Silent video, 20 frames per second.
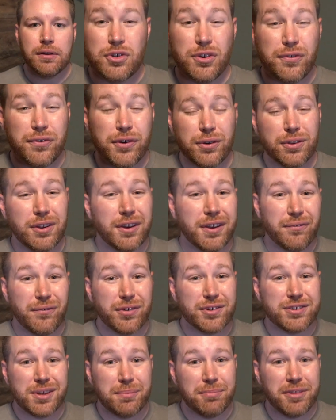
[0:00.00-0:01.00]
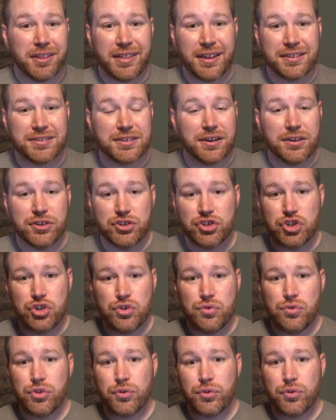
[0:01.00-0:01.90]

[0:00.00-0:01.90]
So if you're looking for something that's gonna chew